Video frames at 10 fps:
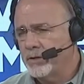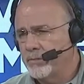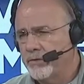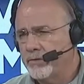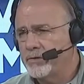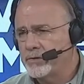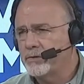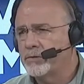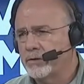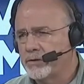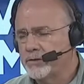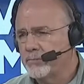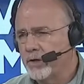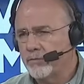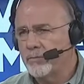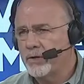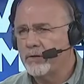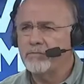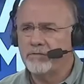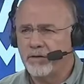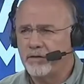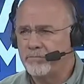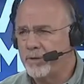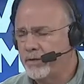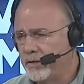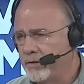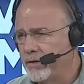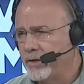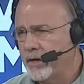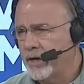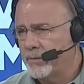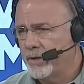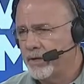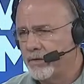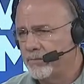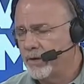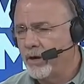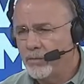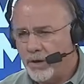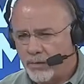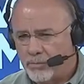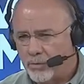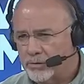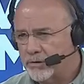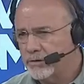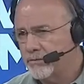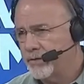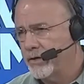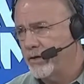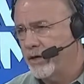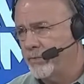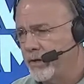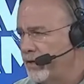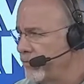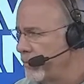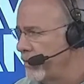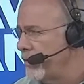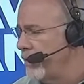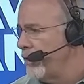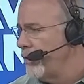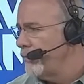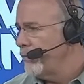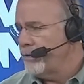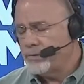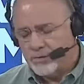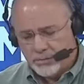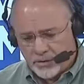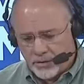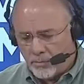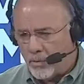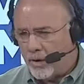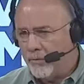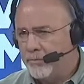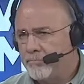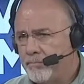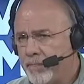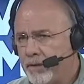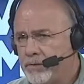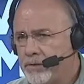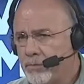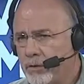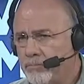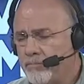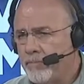He believed in socialism, government involvement in the economy, government owning portions of the economy, government redistributing wealth, and so on.